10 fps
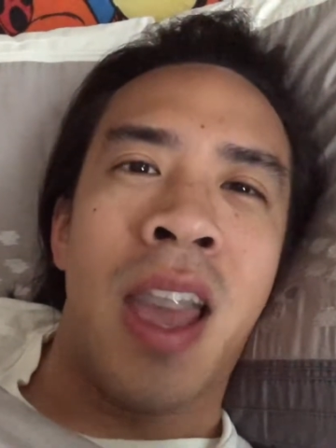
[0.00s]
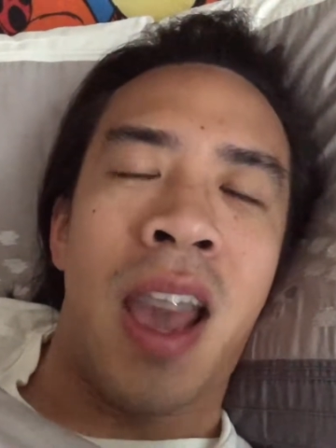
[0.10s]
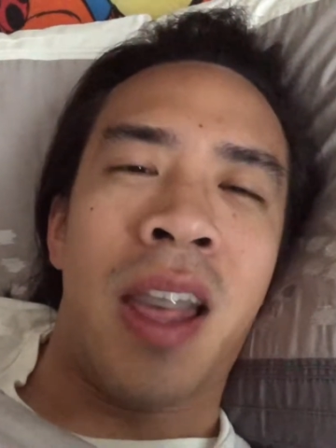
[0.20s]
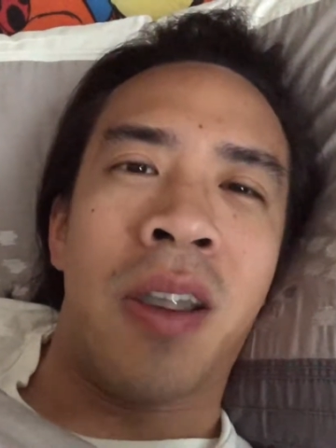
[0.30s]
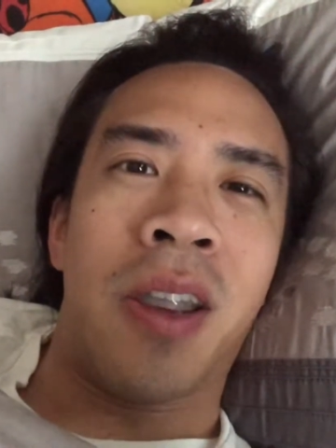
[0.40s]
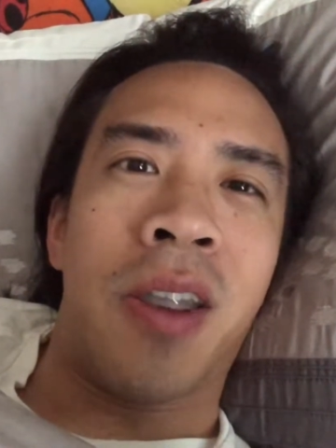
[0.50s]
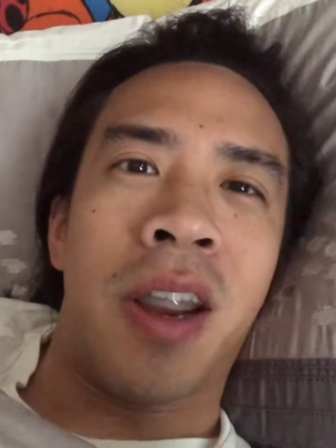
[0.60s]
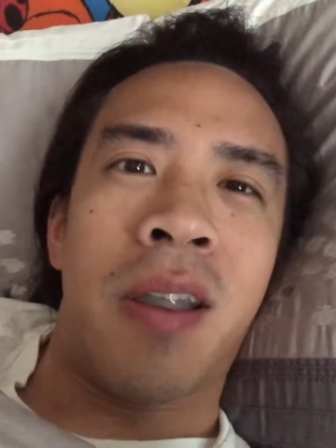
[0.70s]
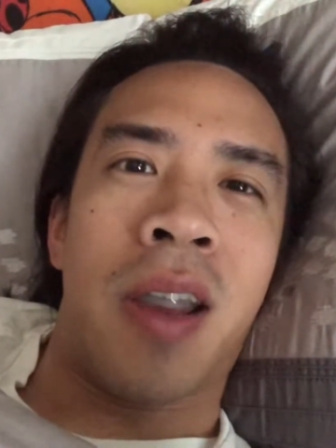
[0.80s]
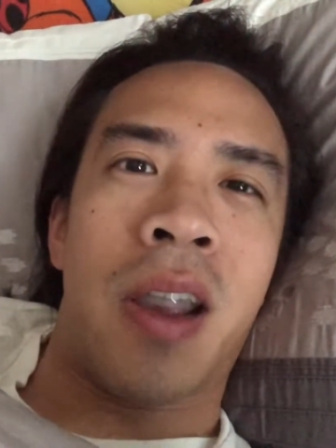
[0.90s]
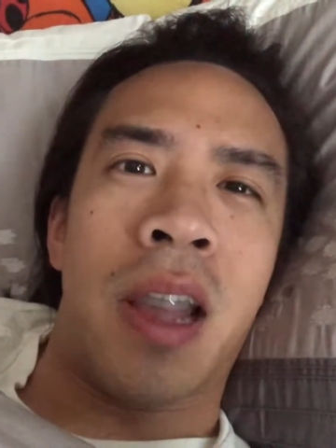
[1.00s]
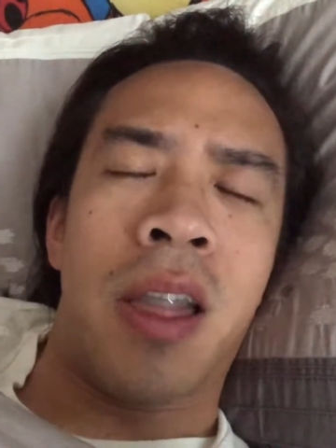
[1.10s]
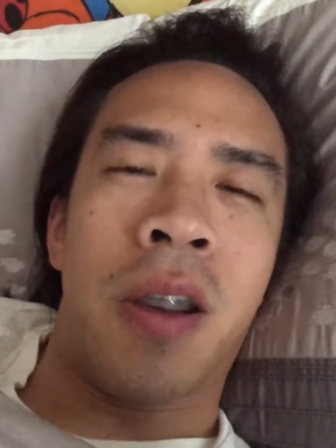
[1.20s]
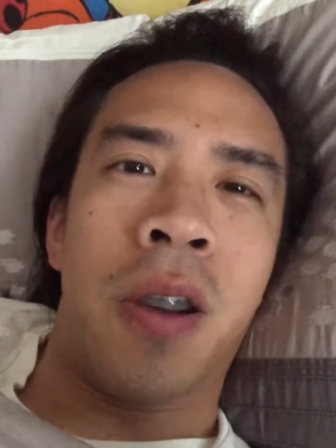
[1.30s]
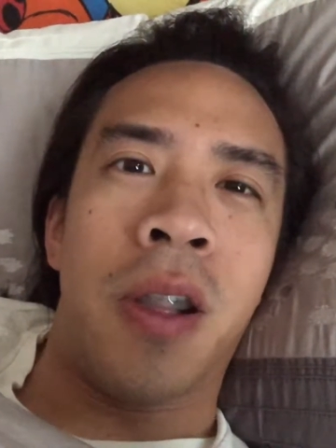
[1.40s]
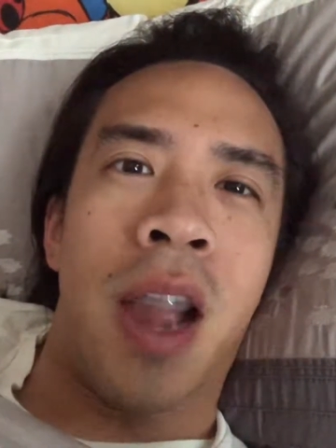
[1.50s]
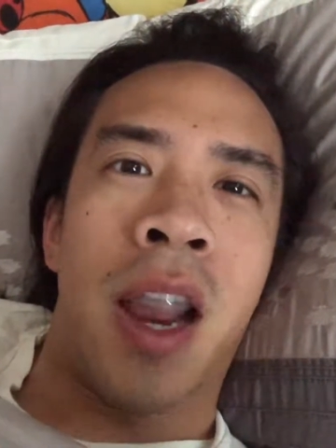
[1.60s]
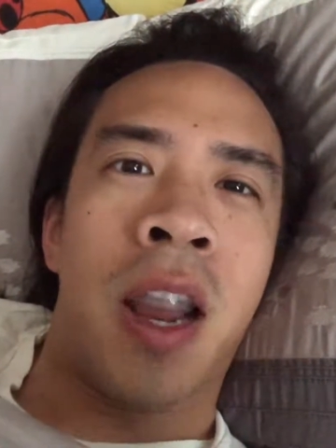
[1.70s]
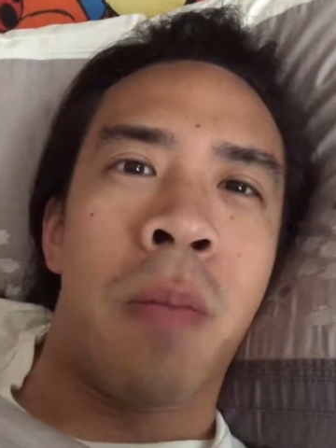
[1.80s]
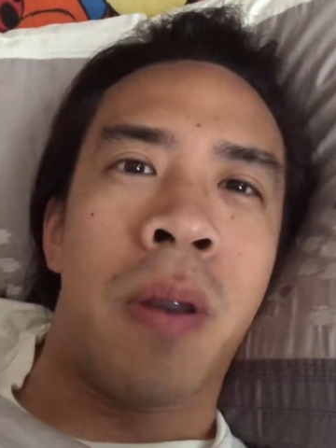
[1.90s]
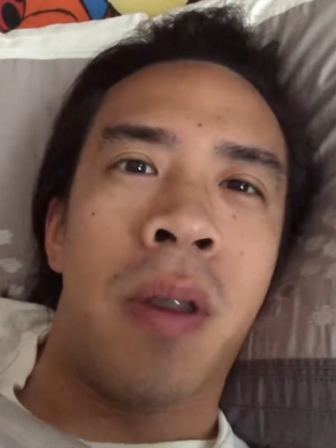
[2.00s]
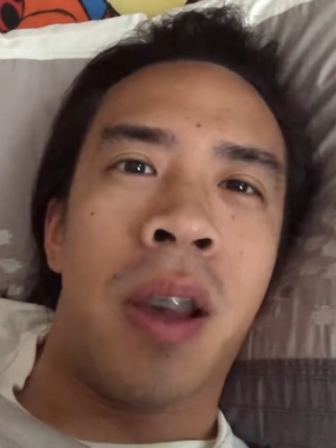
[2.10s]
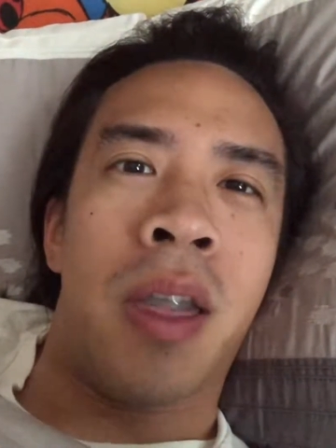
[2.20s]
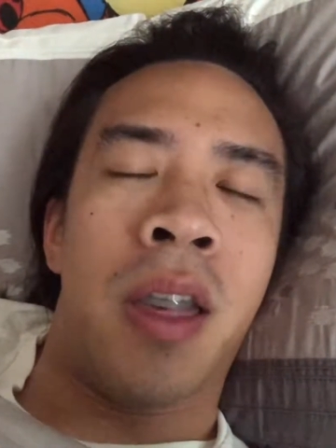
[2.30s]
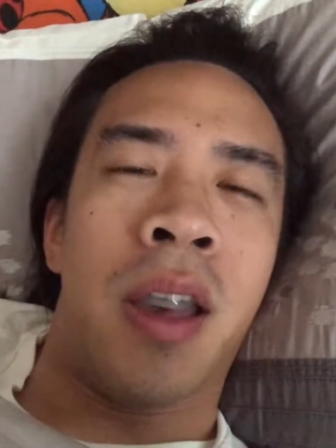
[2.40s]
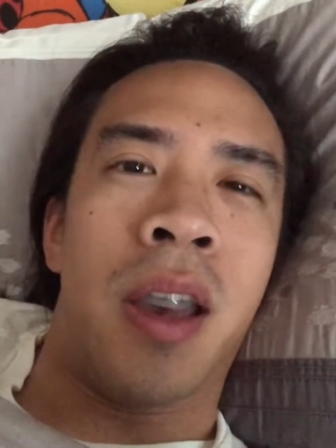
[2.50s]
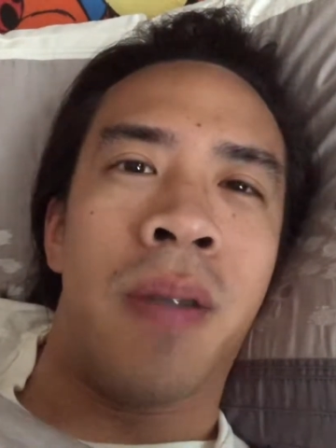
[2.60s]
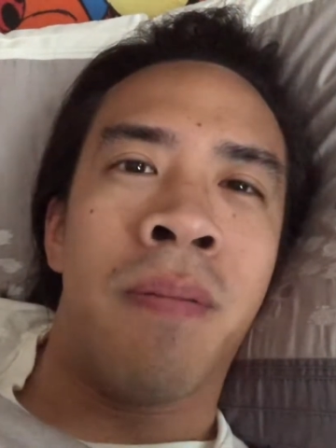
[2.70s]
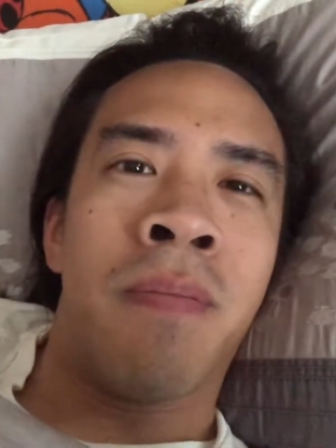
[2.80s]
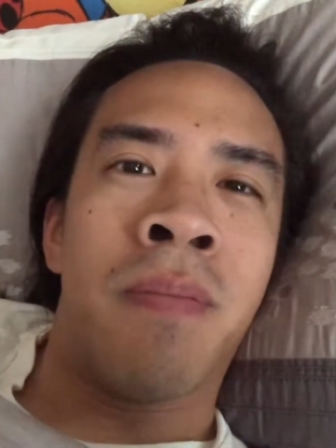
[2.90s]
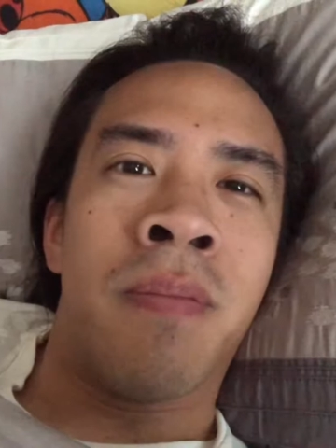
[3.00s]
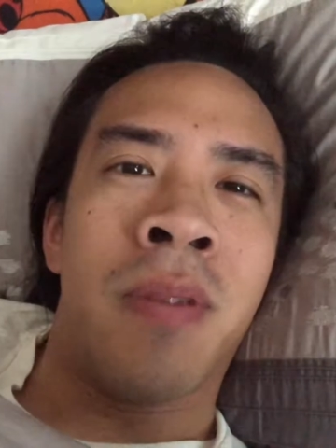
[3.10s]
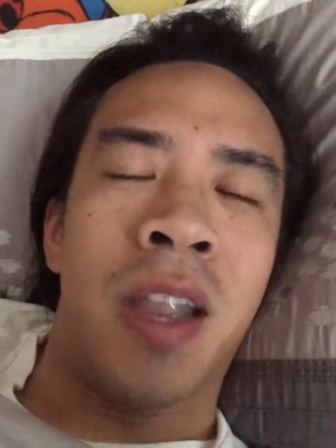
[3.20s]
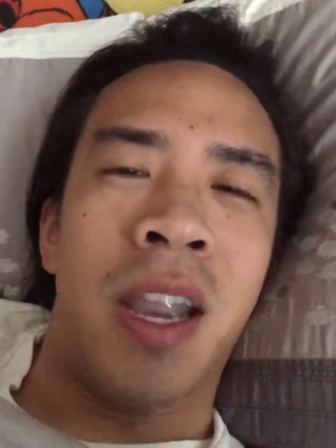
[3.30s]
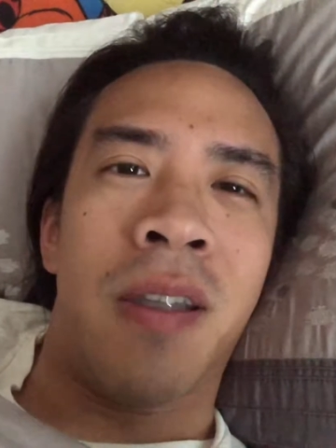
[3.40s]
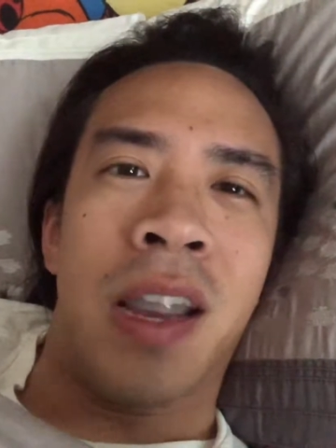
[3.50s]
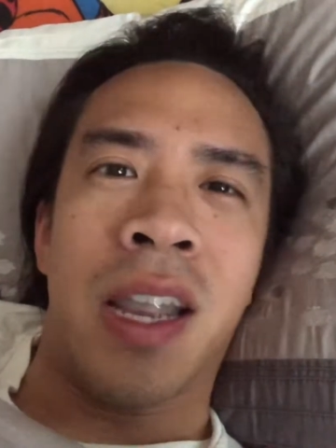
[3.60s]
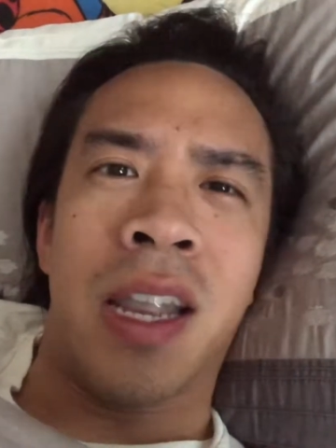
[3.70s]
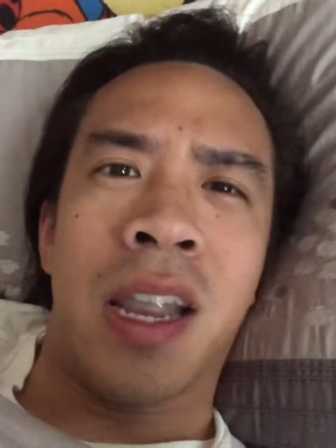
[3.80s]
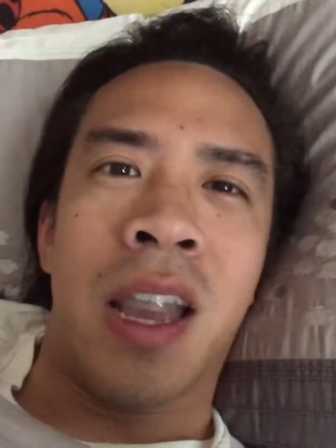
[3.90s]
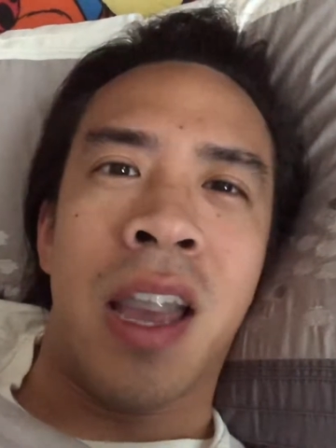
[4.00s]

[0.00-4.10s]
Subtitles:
And then I was trying to figure out the whole lineup of all the divas.